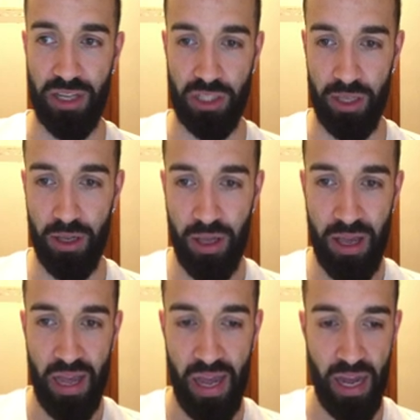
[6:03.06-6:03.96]
Wrestling.
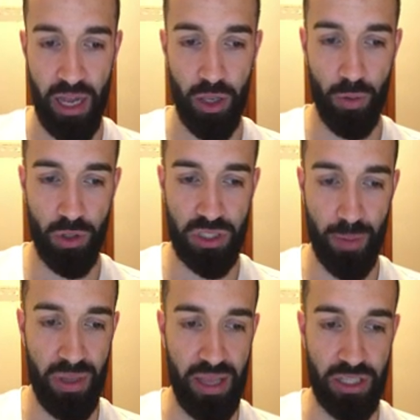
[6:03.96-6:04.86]
Uh, you
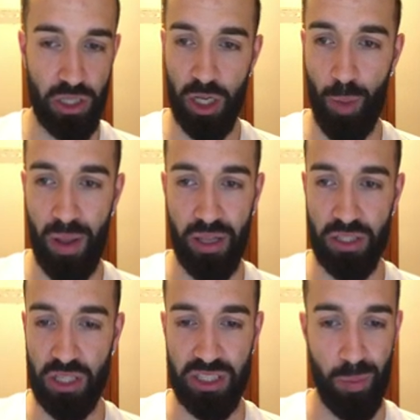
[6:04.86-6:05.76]
summon this little by little,
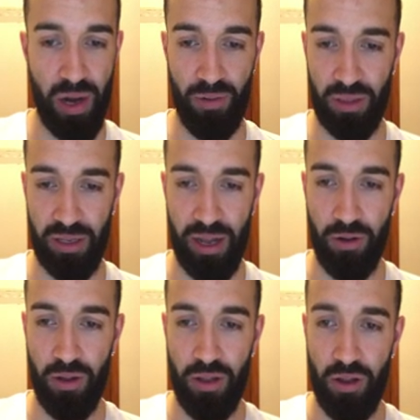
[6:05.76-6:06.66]
you can summon everything
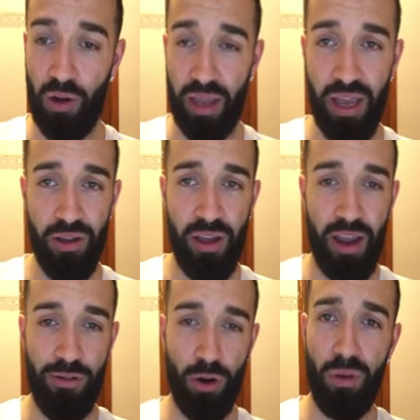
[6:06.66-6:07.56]
now. Okay? If
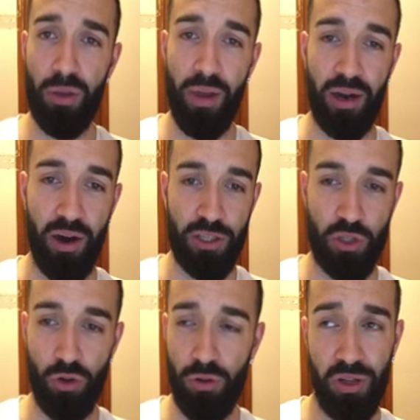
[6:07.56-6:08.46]
you don't know what UA
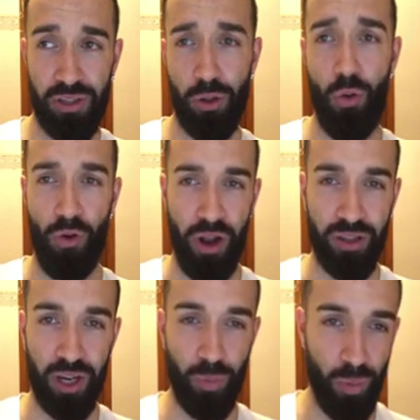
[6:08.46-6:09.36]
cards do, don't worry.
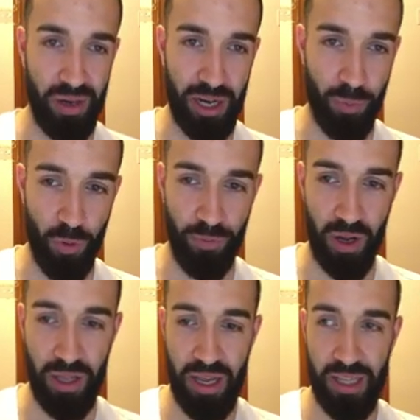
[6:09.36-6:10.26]
I'll talk about my deck
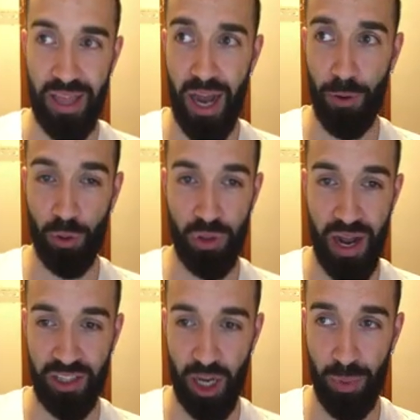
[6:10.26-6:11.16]
profile. That would do
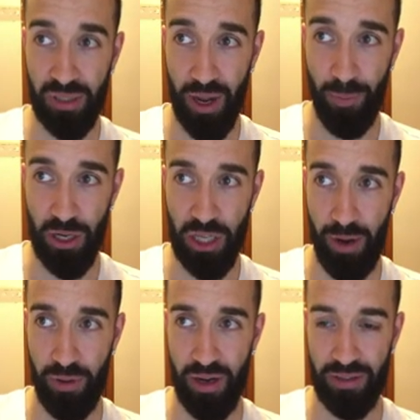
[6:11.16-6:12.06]
now double damage.
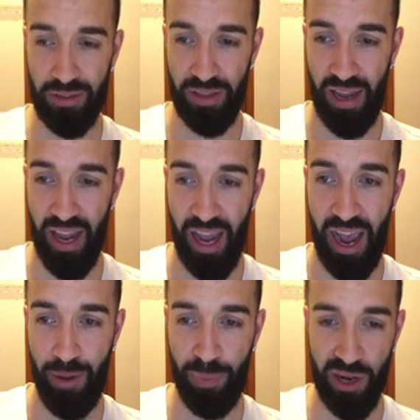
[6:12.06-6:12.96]
I want to
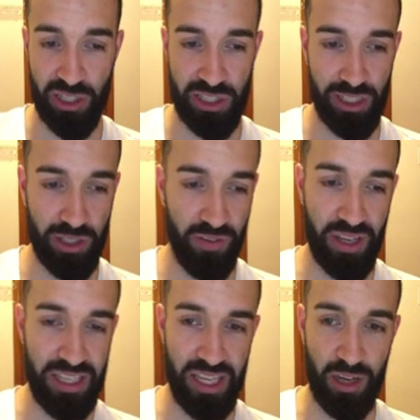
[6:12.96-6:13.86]
add piercing in
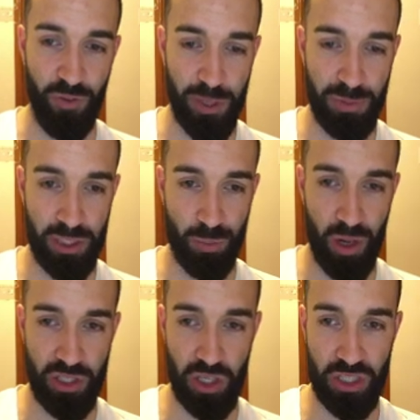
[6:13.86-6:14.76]
case you have defense position
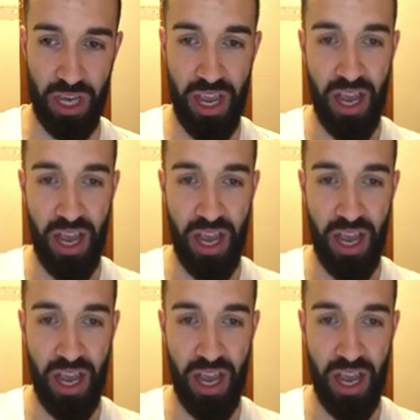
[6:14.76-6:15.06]
monsters.